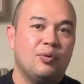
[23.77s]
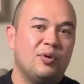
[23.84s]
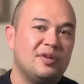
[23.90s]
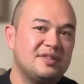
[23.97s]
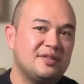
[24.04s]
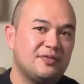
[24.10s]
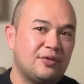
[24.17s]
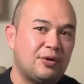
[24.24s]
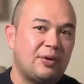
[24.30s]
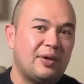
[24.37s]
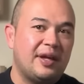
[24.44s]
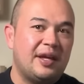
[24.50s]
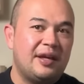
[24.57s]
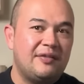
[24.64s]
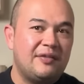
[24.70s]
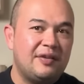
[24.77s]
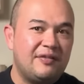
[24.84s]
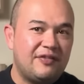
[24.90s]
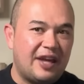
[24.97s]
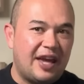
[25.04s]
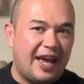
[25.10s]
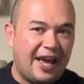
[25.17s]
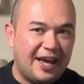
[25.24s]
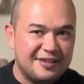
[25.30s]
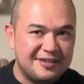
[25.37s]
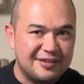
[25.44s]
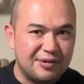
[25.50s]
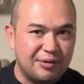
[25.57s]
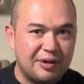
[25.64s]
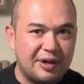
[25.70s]
Worst of all, even if it
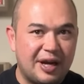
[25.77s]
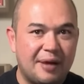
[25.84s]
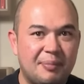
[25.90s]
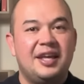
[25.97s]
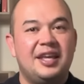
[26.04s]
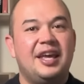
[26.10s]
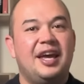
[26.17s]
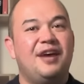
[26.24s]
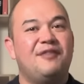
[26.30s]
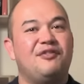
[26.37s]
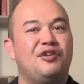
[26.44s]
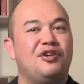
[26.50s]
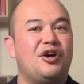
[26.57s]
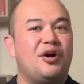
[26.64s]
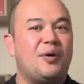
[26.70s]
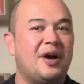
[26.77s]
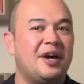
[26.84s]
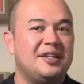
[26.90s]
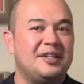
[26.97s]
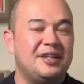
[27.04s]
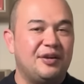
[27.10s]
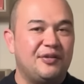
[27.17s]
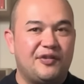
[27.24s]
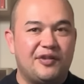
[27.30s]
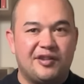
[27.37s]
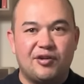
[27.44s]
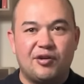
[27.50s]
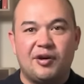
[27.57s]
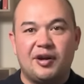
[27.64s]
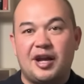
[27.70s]
has gone up, you have no idea if it's
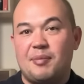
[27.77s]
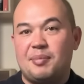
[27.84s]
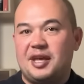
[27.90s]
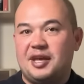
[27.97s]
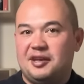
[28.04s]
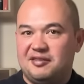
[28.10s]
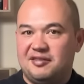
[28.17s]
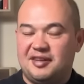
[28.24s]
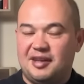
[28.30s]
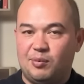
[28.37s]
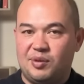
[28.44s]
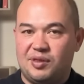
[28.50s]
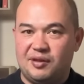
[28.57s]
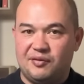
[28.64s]
gone up in step with